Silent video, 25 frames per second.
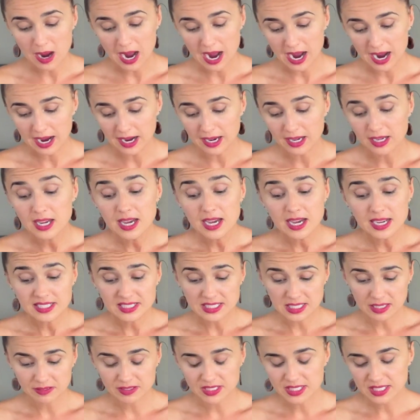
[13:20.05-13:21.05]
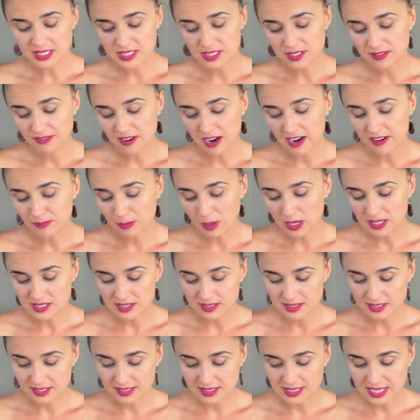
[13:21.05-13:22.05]
I-765
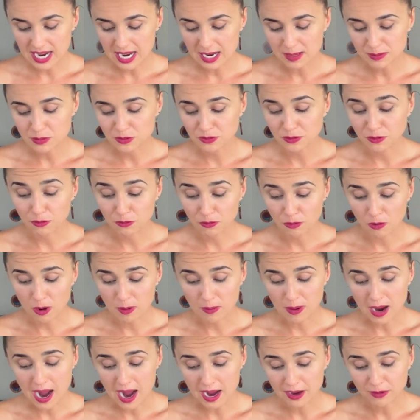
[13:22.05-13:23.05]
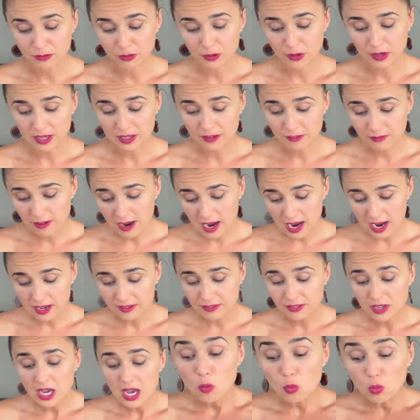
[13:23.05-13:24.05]
processing times for Form I-485,